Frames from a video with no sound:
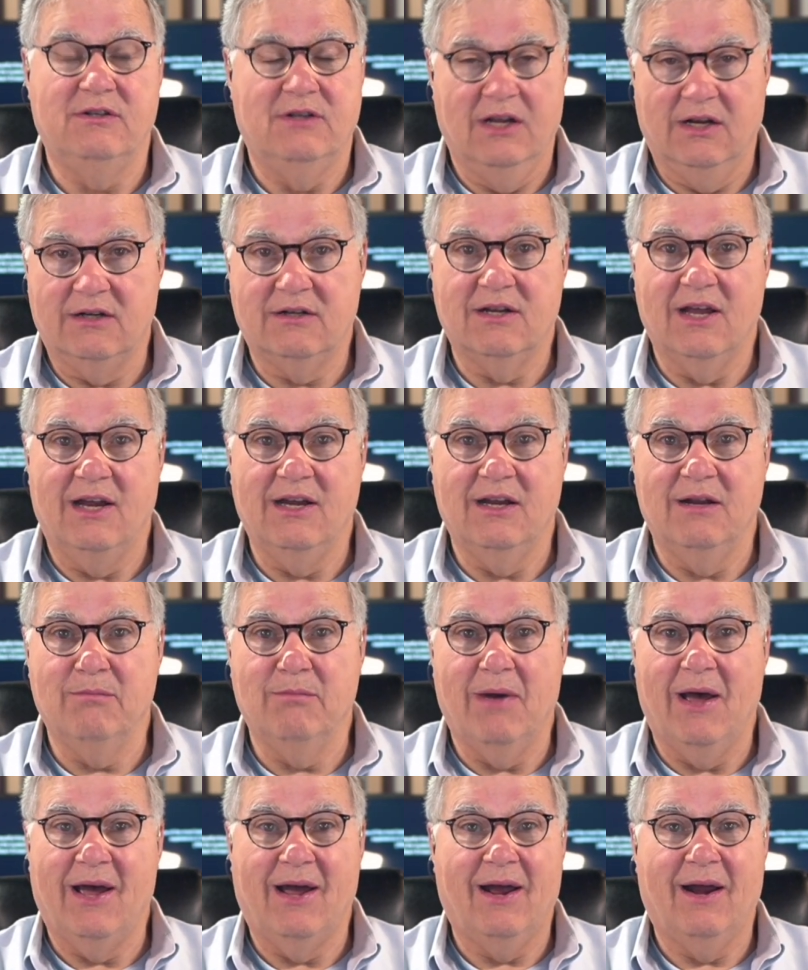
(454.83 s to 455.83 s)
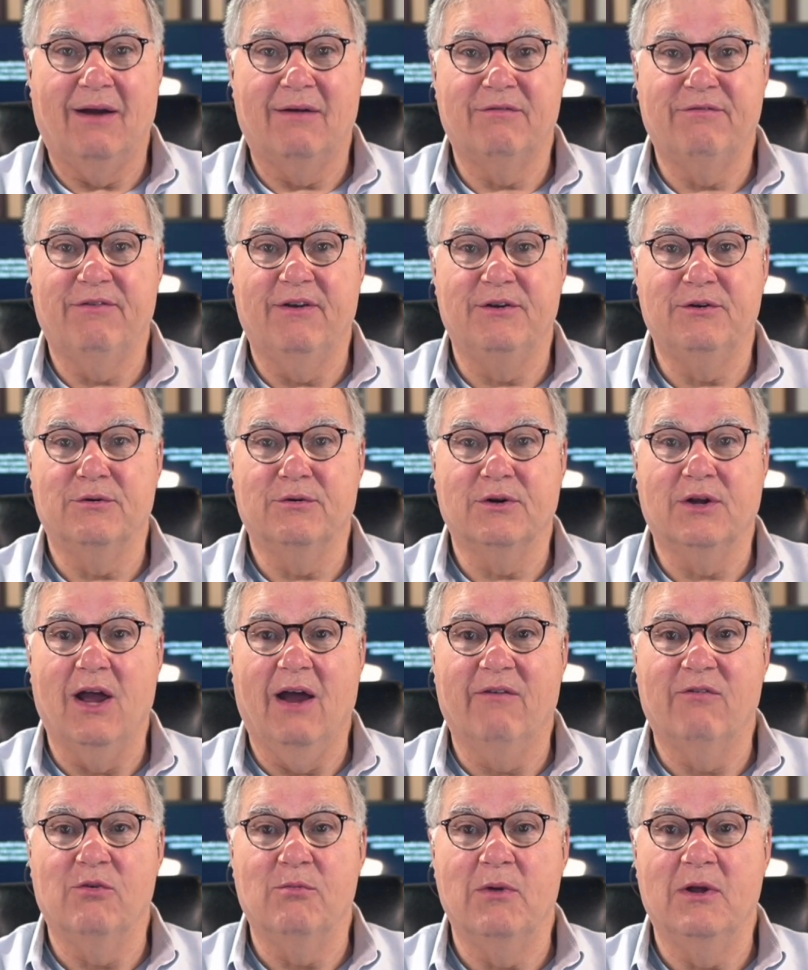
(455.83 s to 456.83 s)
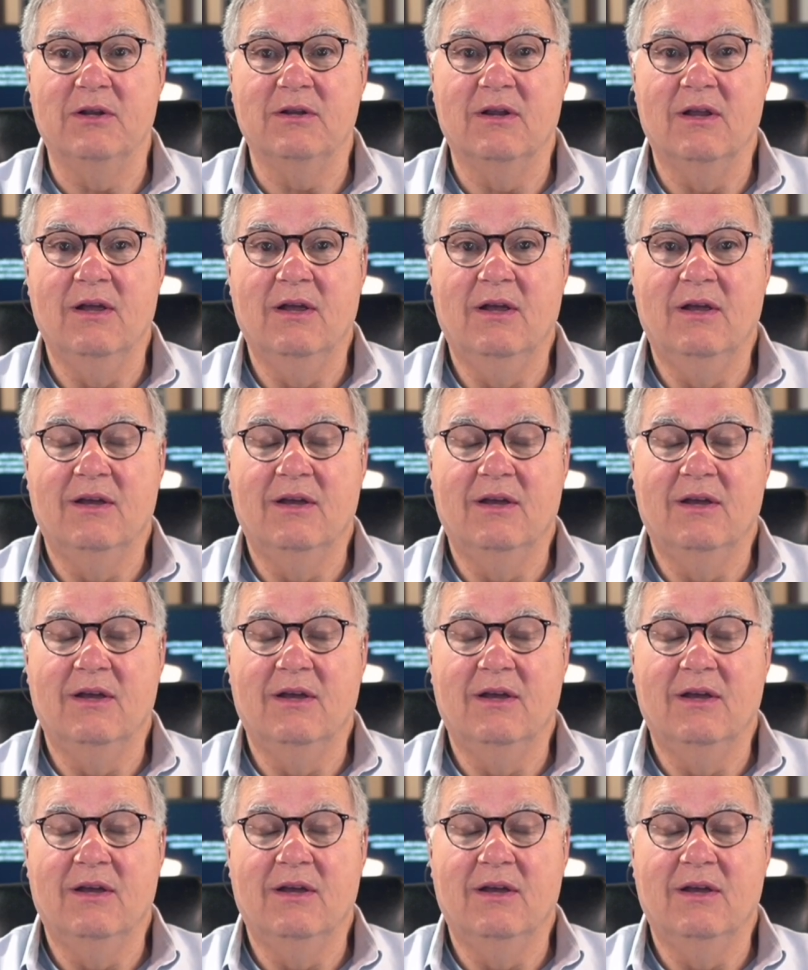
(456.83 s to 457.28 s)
dictated by our federal government